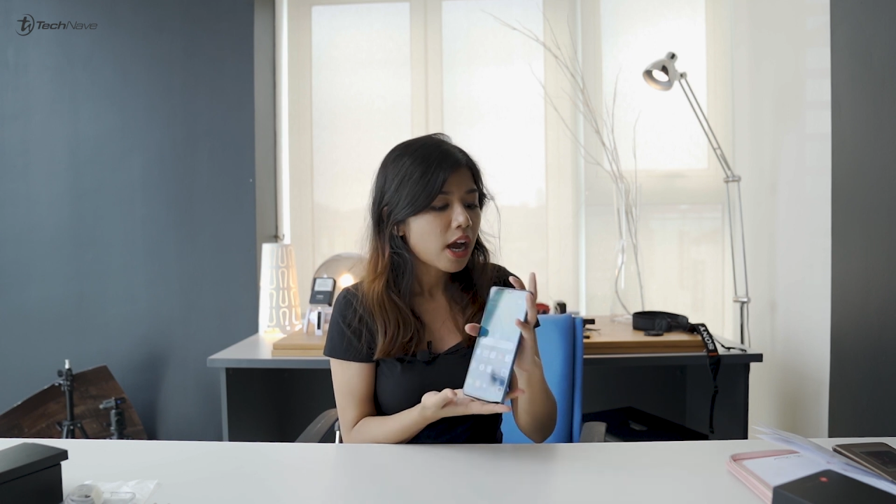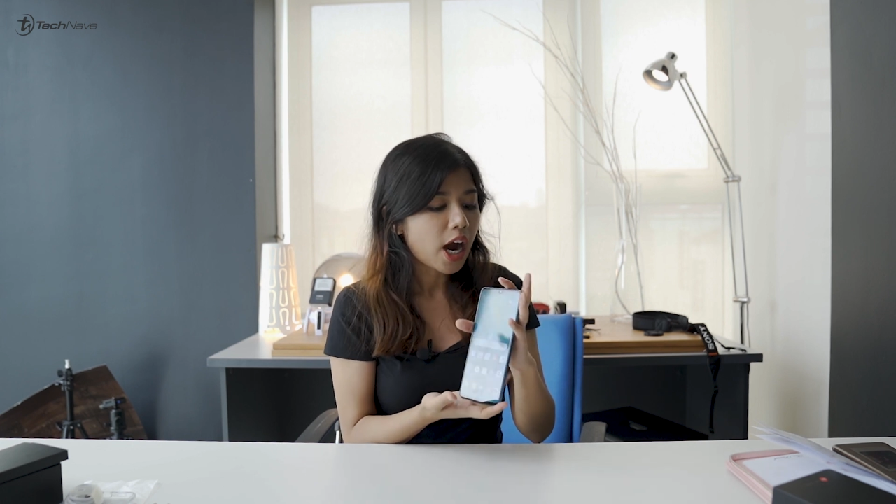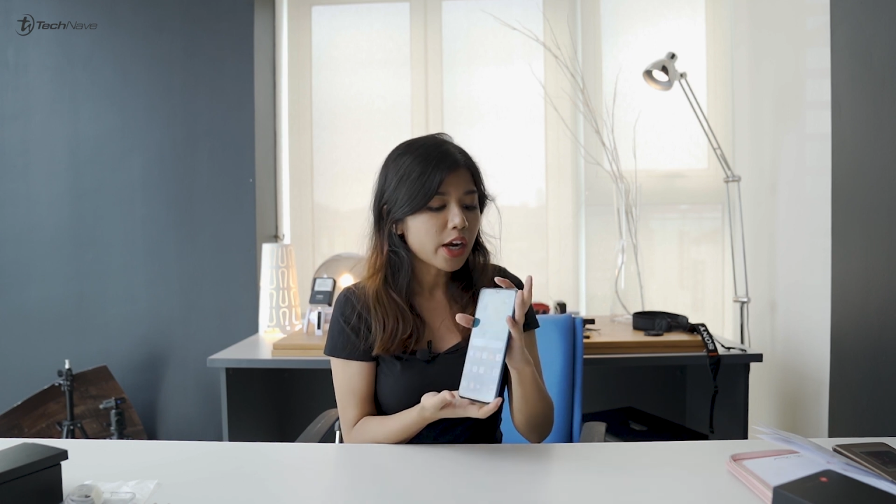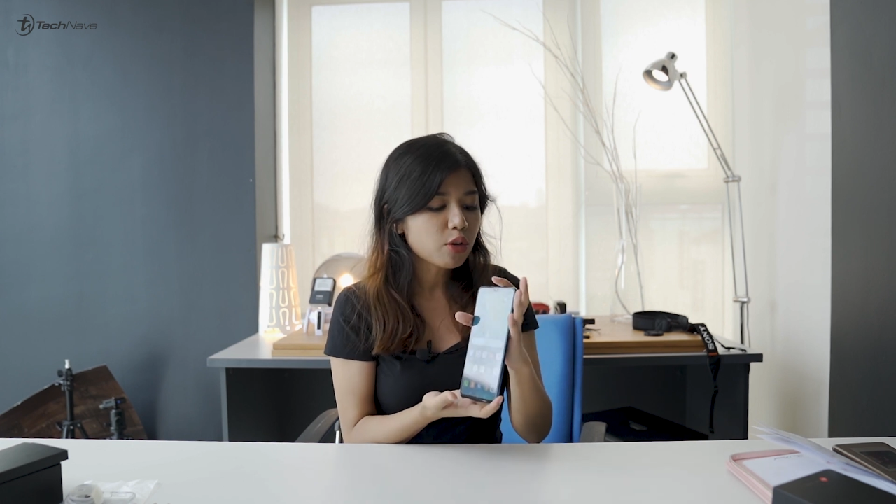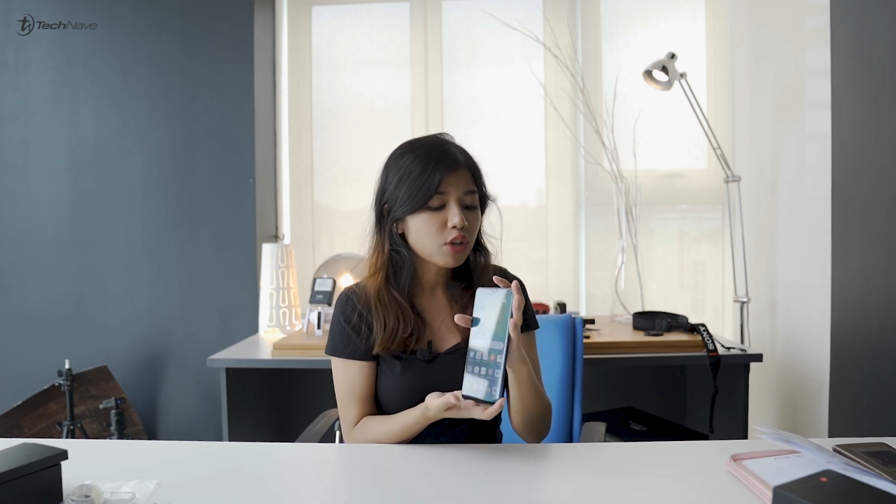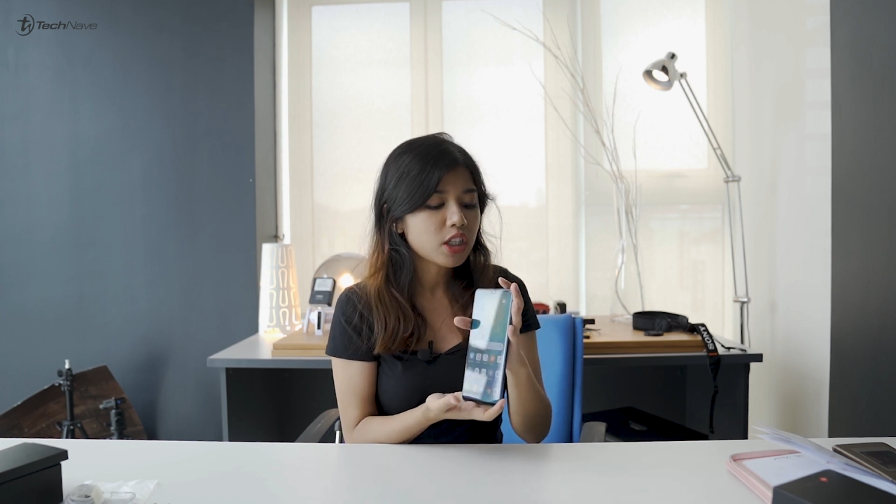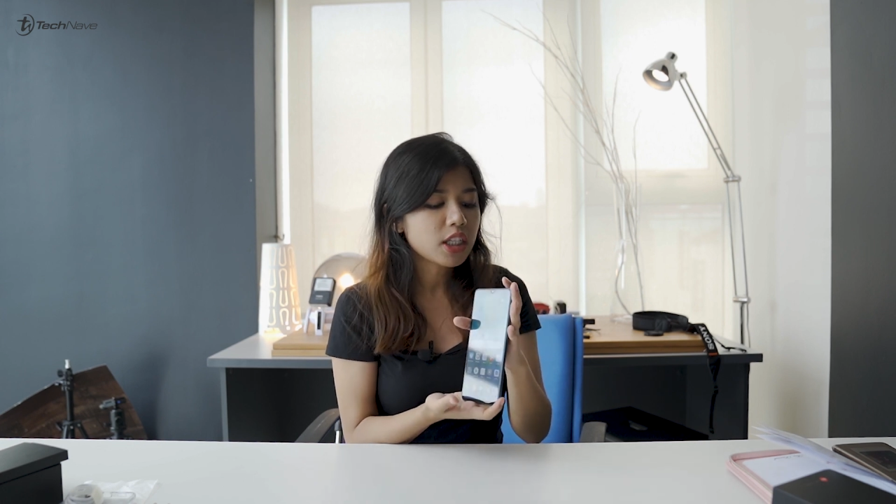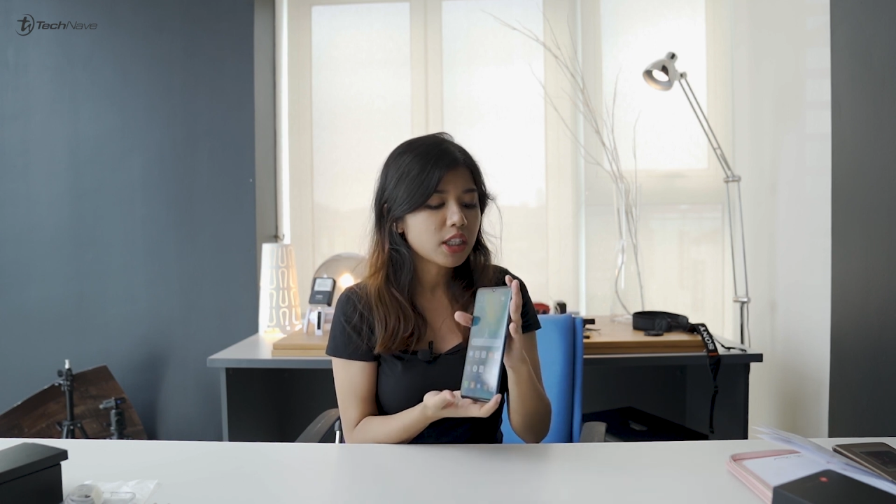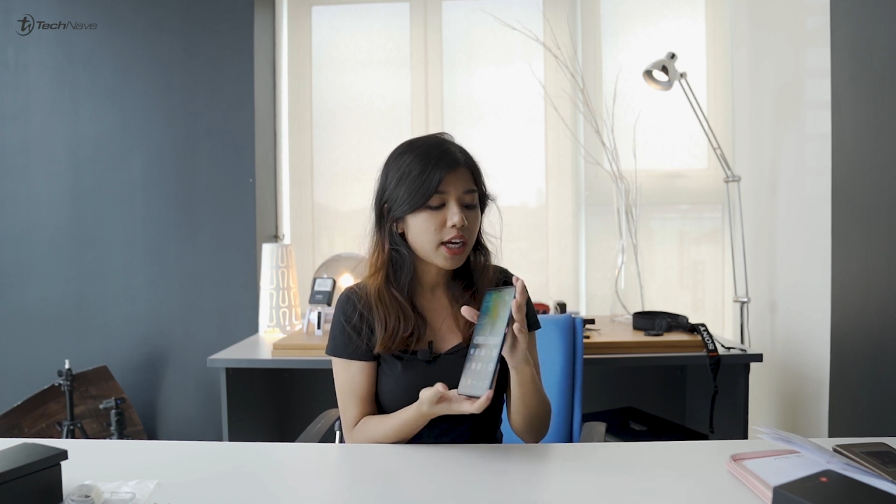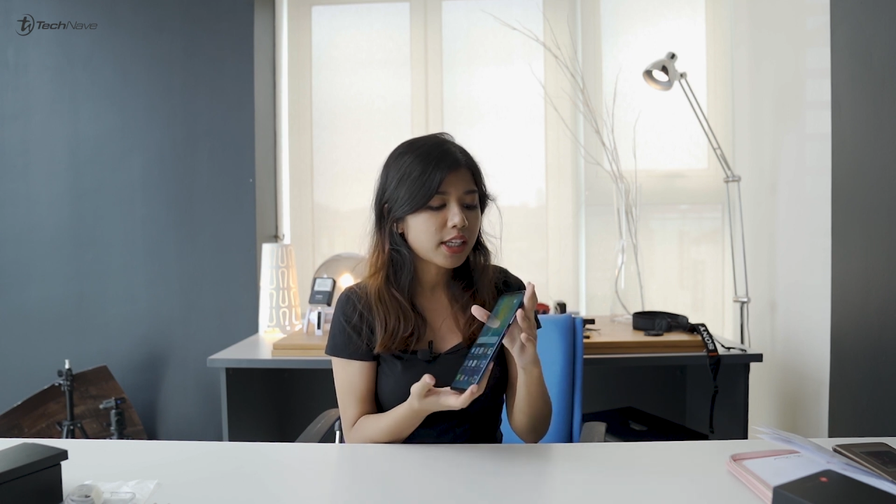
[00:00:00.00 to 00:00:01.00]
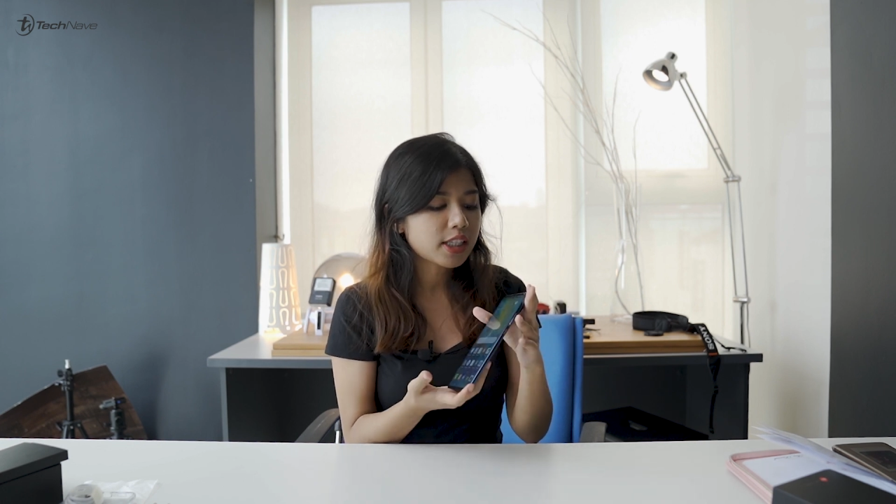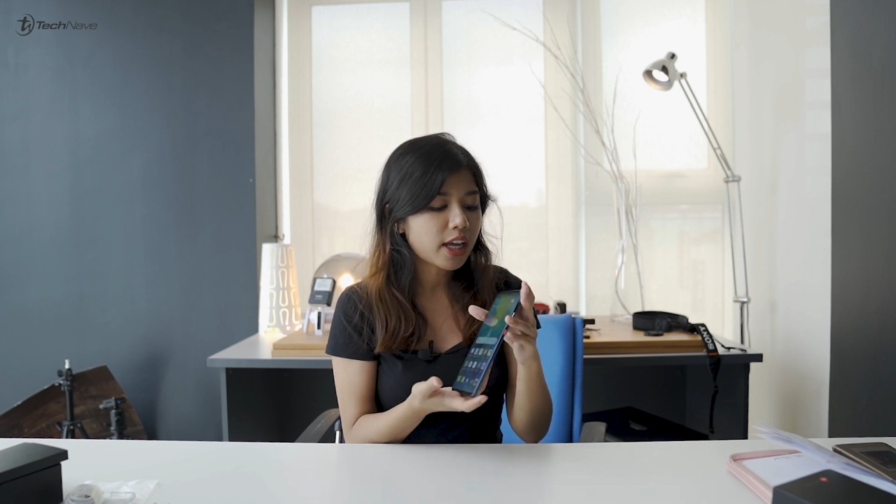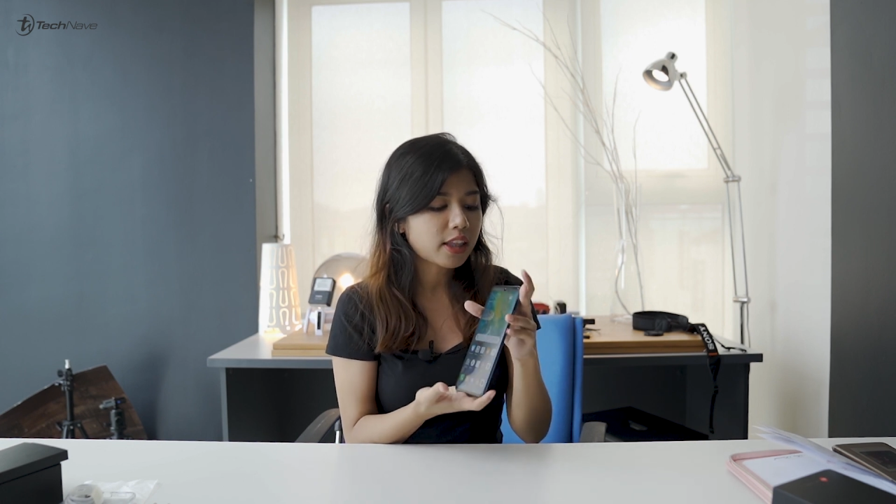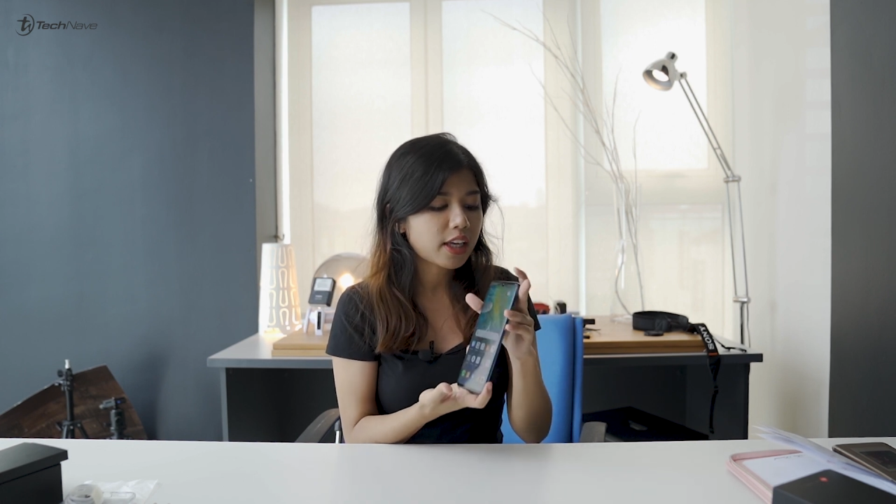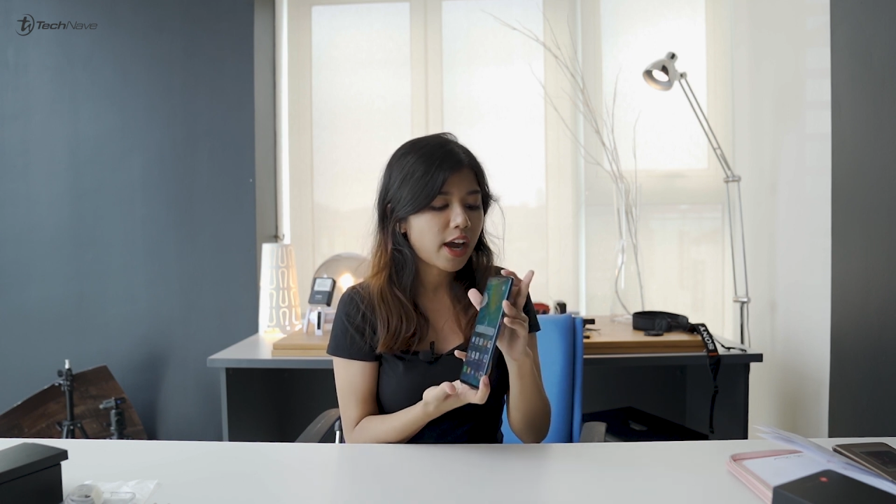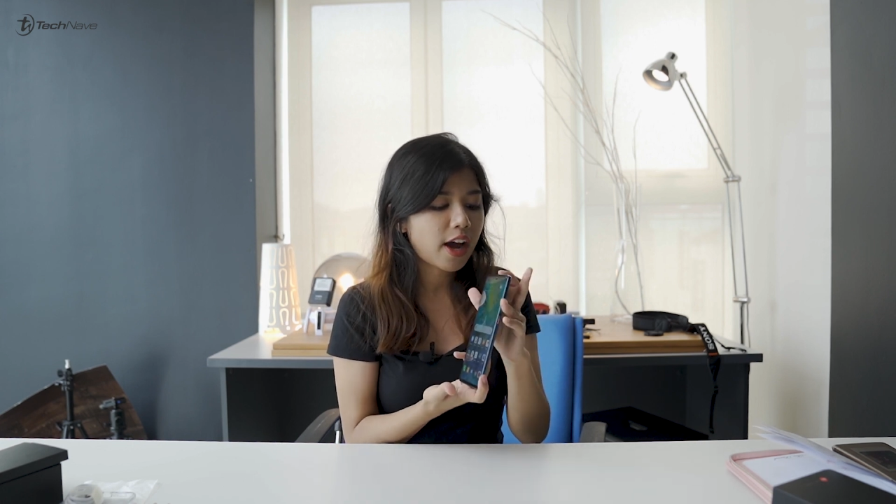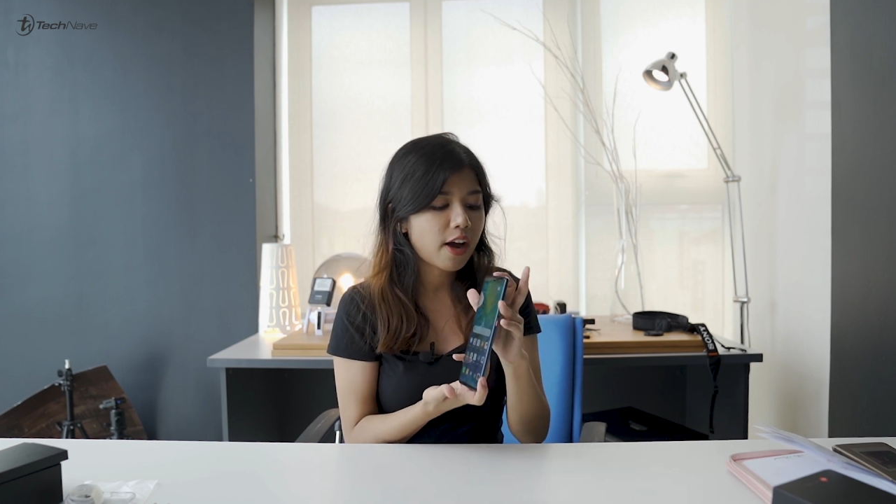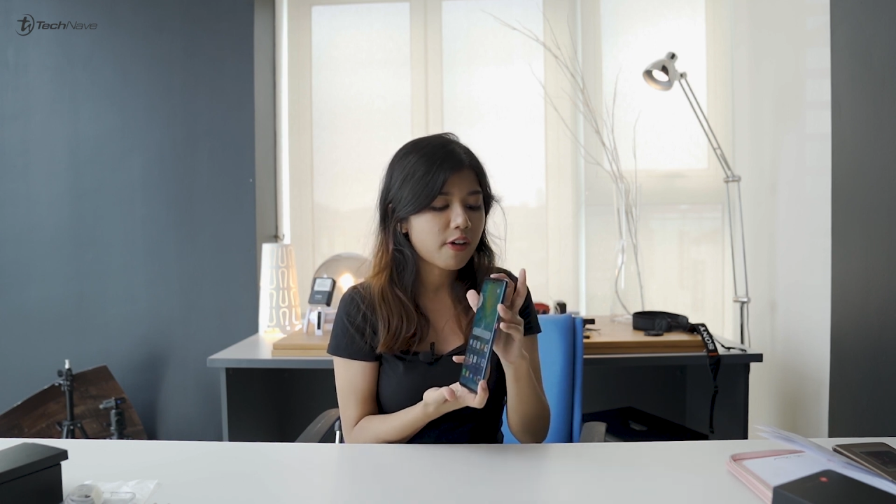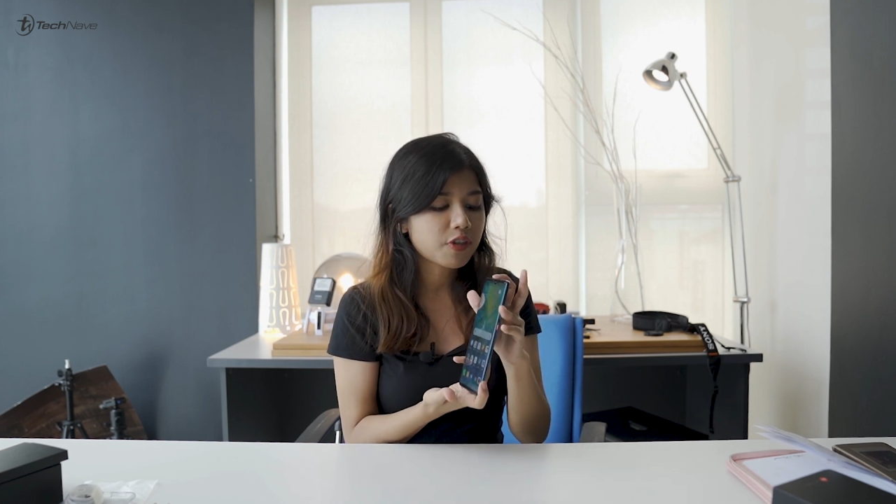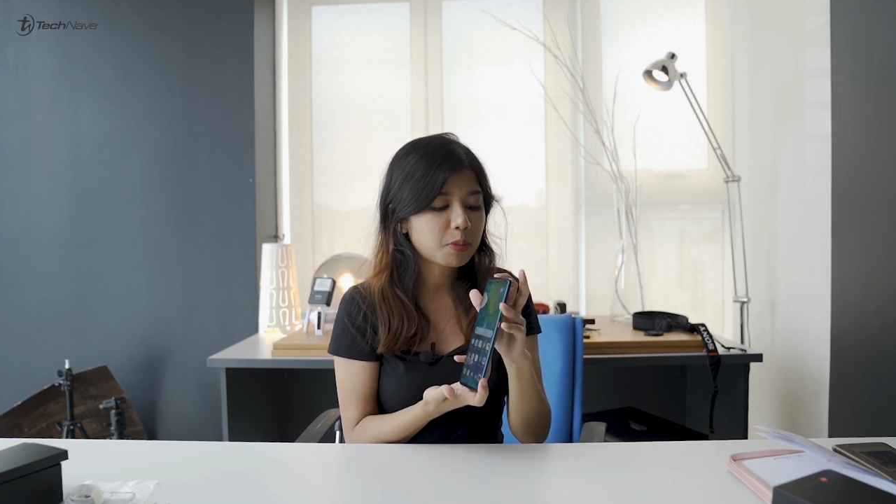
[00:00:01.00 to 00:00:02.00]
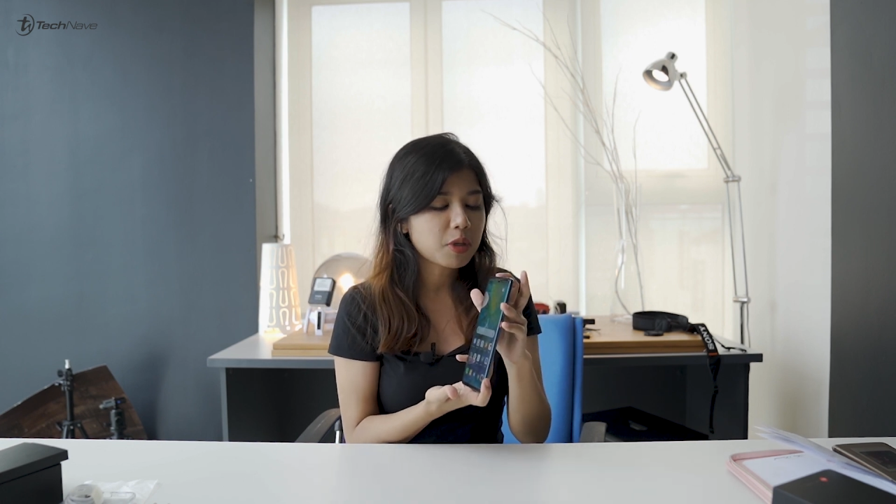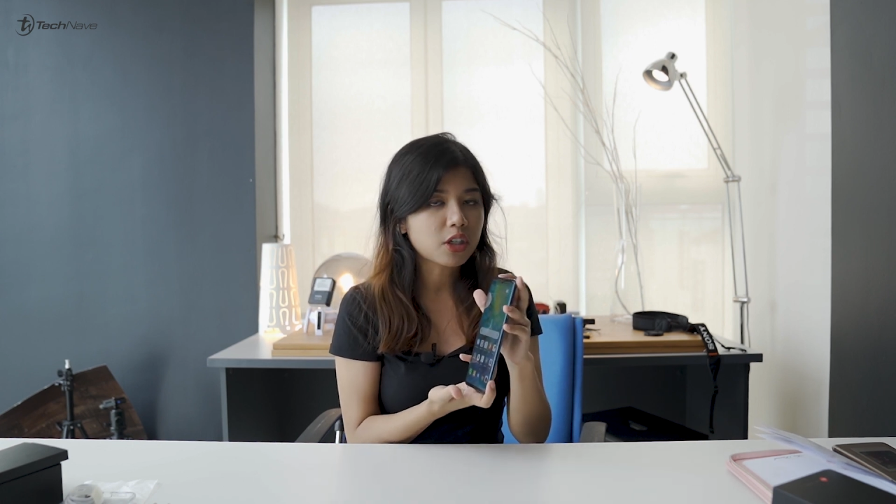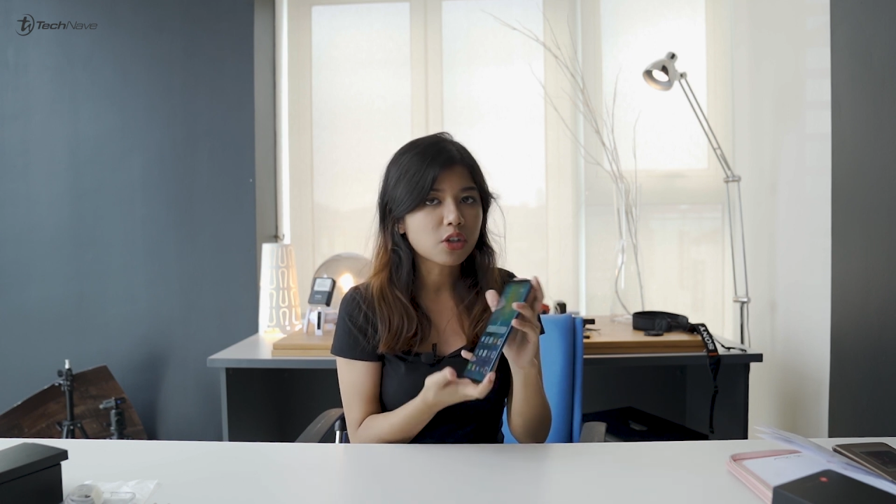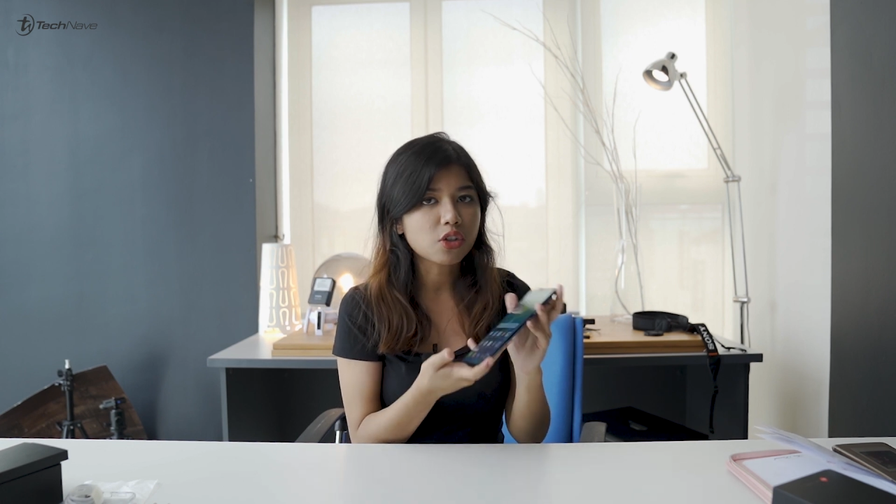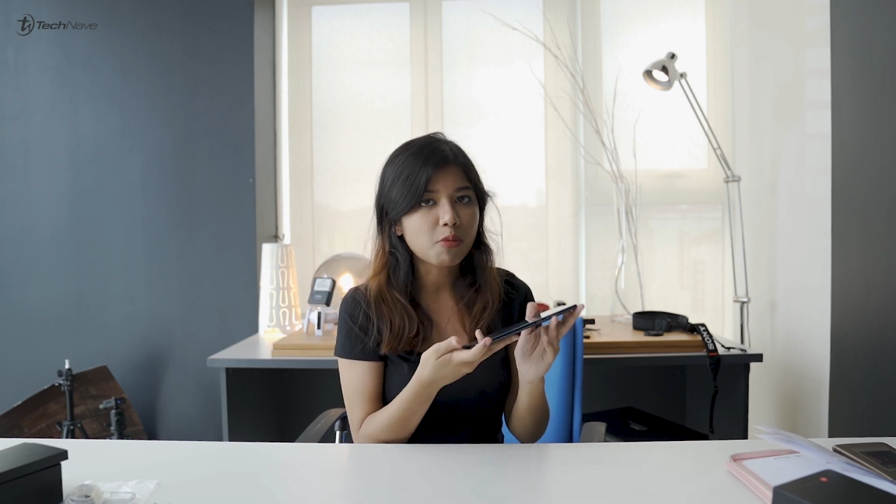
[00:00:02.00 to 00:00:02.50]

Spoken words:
I really like that they have speakers